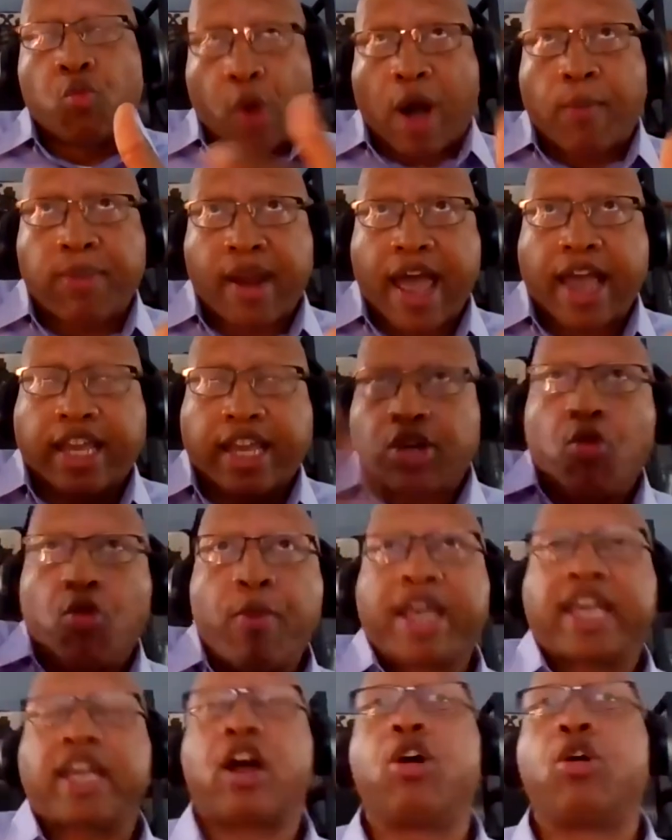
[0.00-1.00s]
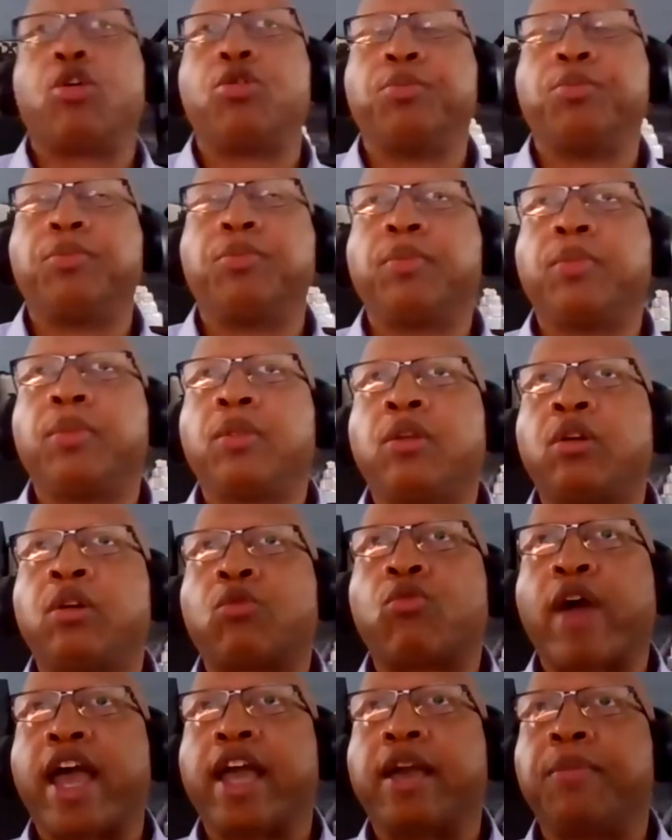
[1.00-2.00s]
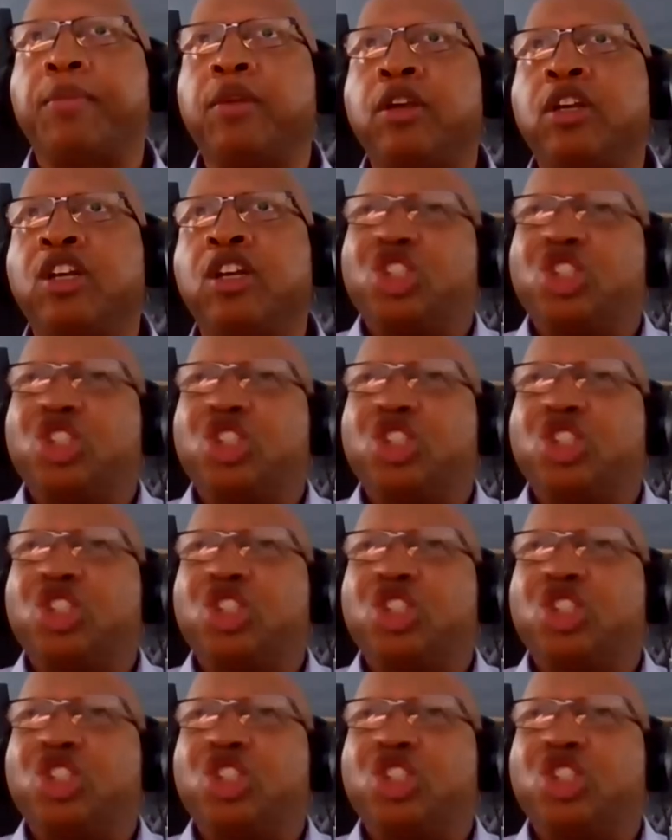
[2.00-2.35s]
while black, making home, right?